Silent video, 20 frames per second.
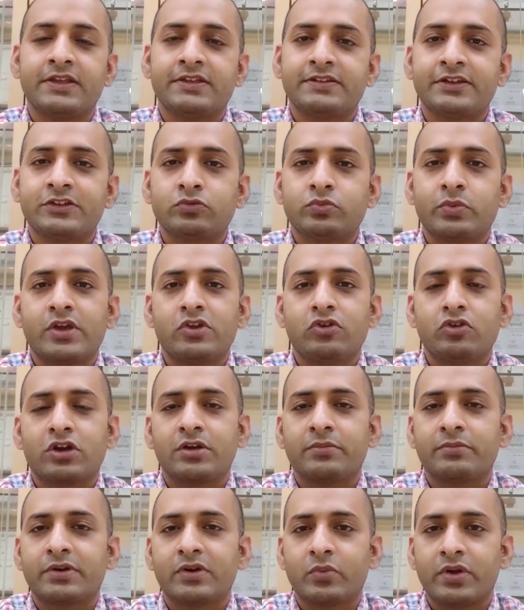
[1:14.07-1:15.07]
This way you
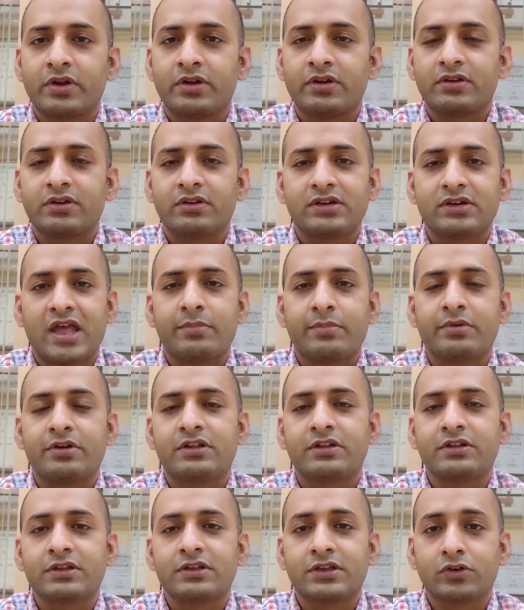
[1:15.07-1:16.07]
can prevent
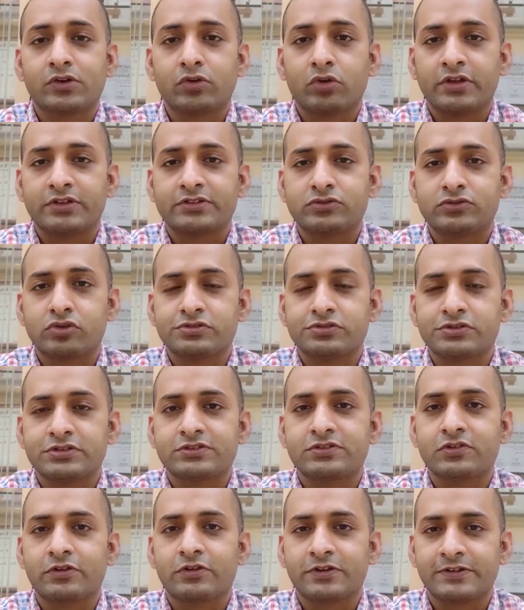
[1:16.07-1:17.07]
diabetic
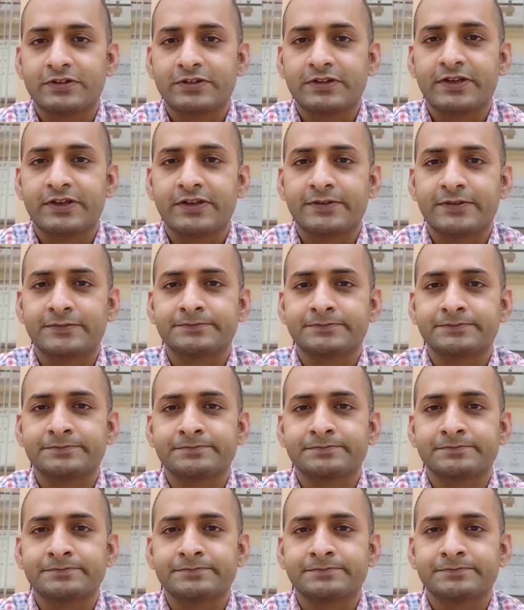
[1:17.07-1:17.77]
ketoacidosis or DKA.